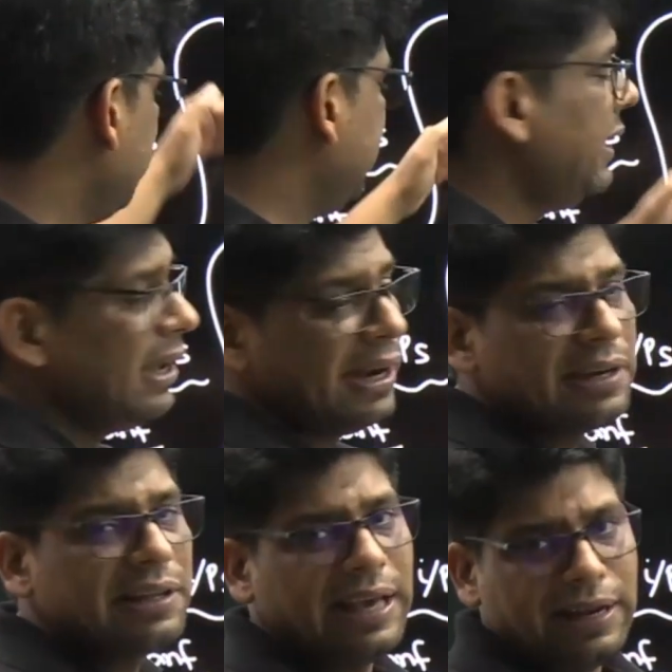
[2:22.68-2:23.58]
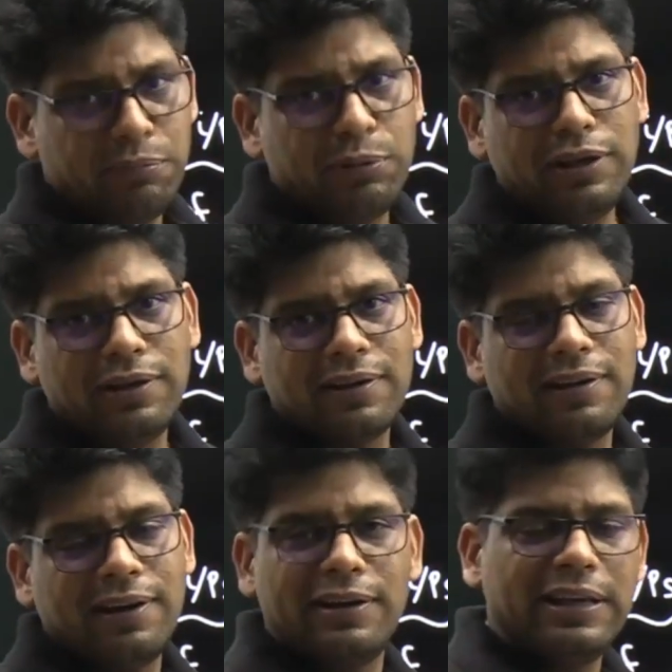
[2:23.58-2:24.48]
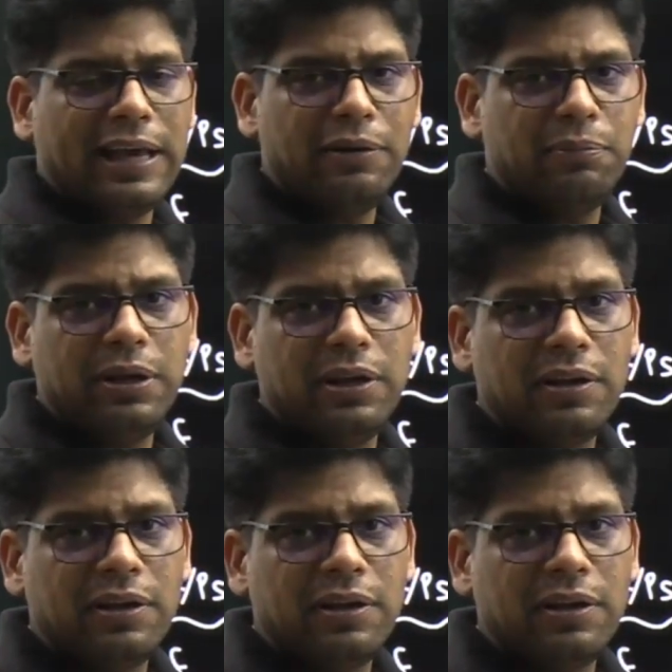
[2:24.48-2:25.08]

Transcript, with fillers: be, it can be, it can be.